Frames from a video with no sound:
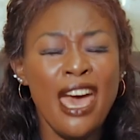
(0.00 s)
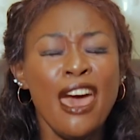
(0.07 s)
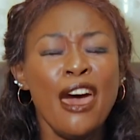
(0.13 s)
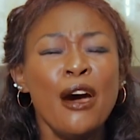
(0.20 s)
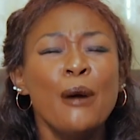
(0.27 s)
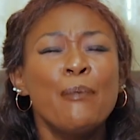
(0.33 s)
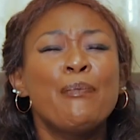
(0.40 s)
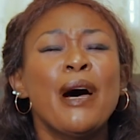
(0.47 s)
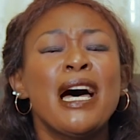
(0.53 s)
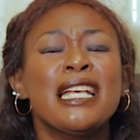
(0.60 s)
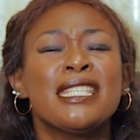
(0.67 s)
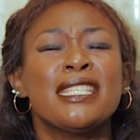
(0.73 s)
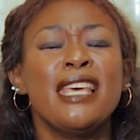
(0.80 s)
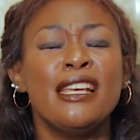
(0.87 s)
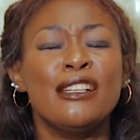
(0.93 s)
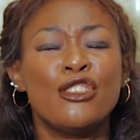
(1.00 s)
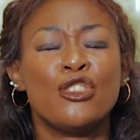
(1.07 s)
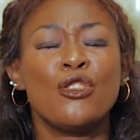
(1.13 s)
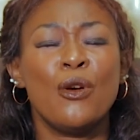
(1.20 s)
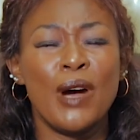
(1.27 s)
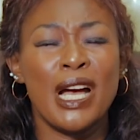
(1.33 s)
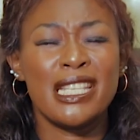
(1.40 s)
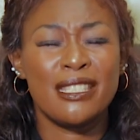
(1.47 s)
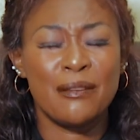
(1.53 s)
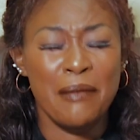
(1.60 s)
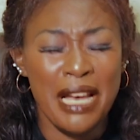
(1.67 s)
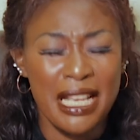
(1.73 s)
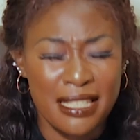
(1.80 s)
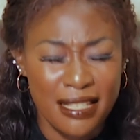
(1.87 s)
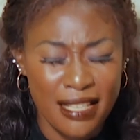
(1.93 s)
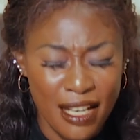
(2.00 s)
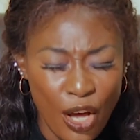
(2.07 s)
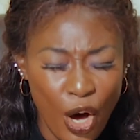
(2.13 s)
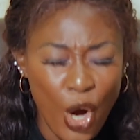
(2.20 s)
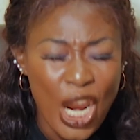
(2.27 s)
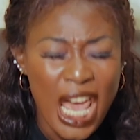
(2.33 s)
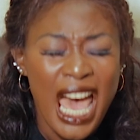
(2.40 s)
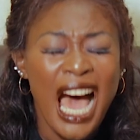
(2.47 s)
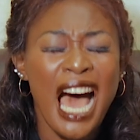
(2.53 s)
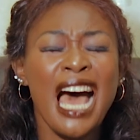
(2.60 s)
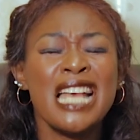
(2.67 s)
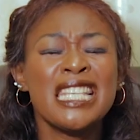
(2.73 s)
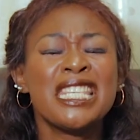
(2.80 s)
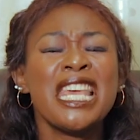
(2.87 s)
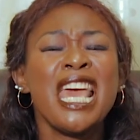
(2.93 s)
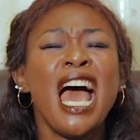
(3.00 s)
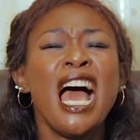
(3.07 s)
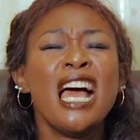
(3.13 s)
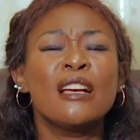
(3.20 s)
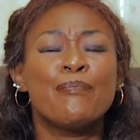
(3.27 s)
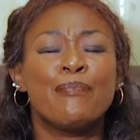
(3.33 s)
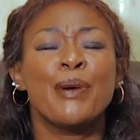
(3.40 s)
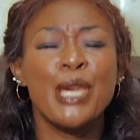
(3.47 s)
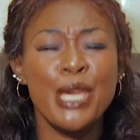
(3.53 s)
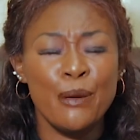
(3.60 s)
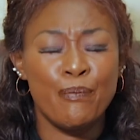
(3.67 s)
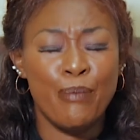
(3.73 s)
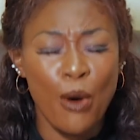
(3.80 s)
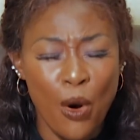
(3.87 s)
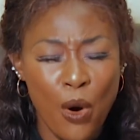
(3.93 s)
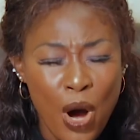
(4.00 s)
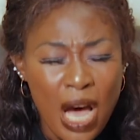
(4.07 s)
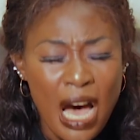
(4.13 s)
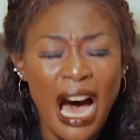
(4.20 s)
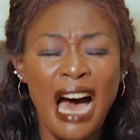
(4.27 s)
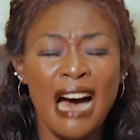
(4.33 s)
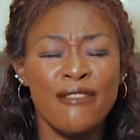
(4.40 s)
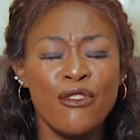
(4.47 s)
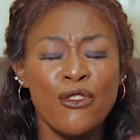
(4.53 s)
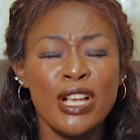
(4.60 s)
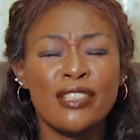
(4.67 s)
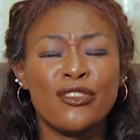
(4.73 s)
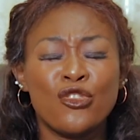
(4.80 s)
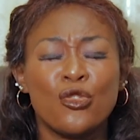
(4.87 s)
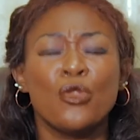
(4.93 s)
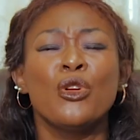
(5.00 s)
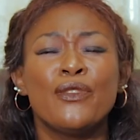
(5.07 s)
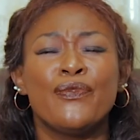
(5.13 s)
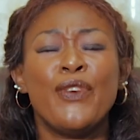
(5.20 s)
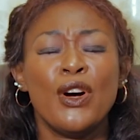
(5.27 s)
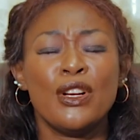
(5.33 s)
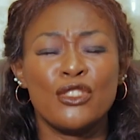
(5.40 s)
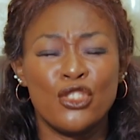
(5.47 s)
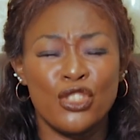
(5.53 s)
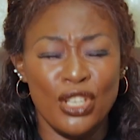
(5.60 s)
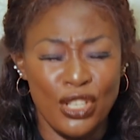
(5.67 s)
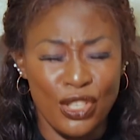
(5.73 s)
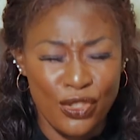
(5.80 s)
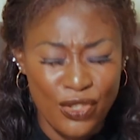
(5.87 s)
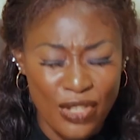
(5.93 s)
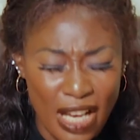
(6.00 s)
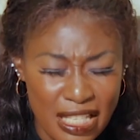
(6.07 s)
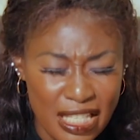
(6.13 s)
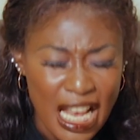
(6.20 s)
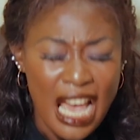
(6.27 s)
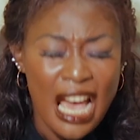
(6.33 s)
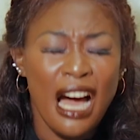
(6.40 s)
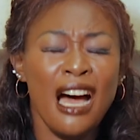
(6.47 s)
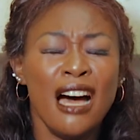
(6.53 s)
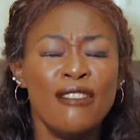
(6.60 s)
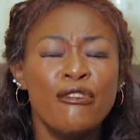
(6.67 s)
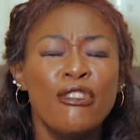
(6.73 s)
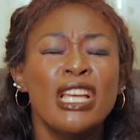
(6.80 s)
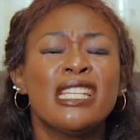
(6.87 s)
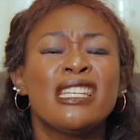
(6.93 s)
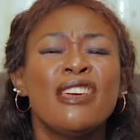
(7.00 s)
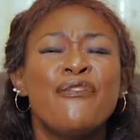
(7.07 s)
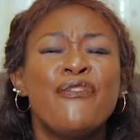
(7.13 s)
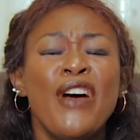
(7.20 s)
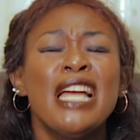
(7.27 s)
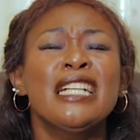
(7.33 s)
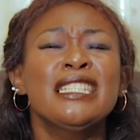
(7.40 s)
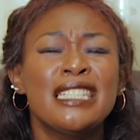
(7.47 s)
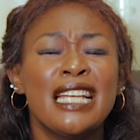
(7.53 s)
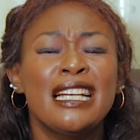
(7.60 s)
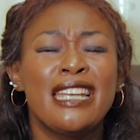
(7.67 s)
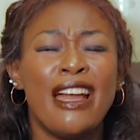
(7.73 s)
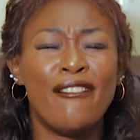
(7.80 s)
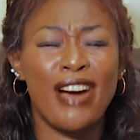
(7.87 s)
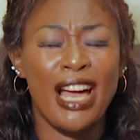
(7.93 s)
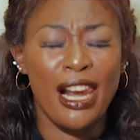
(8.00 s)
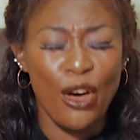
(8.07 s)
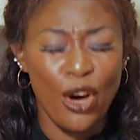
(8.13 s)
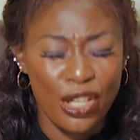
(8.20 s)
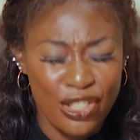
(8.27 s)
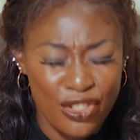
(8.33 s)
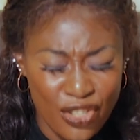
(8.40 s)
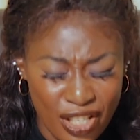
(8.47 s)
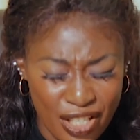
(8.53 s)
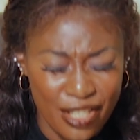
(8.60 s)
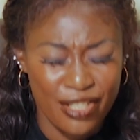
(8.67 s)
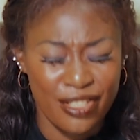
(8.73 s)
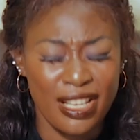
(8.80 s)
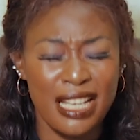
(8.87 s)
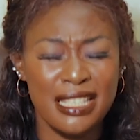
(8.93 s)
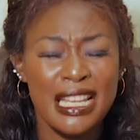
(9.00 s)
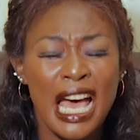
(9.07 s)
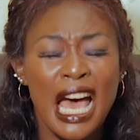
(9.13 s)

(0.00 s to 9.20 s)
Help us and show us mercy, Lord. As young people, have we stood for Jesus? Have we defended our Lord Jesus?